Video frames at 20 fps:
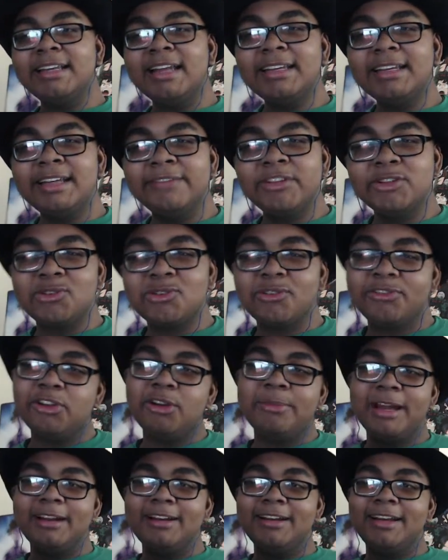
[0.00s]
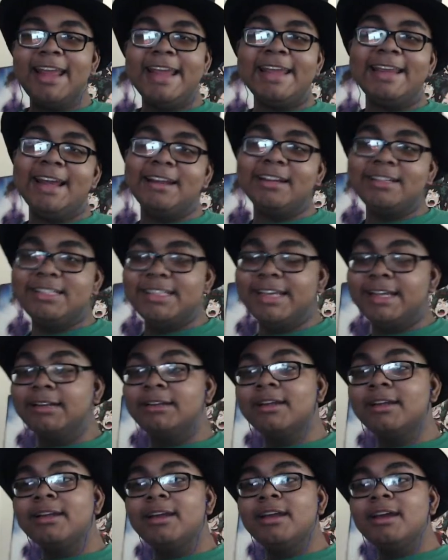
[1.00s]
give this review about an 8 out of 10.
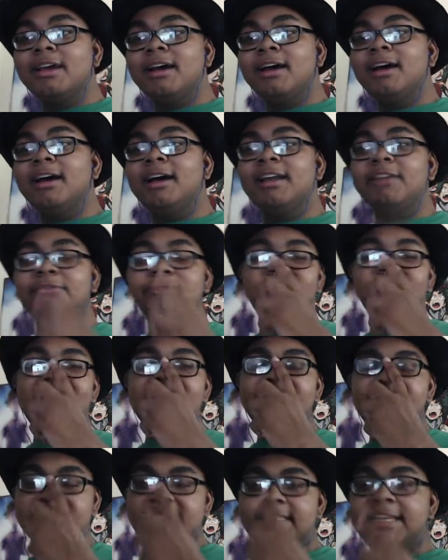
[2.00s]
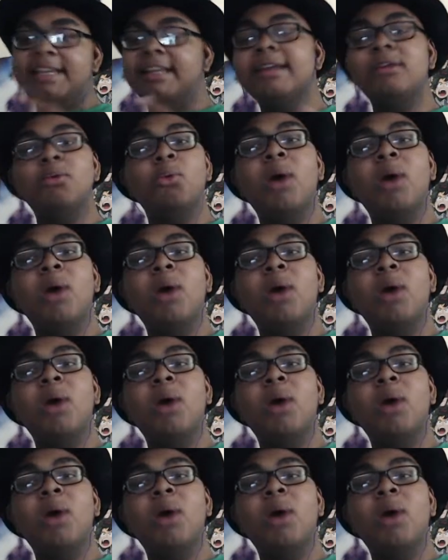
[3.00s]
If you haven't seen it,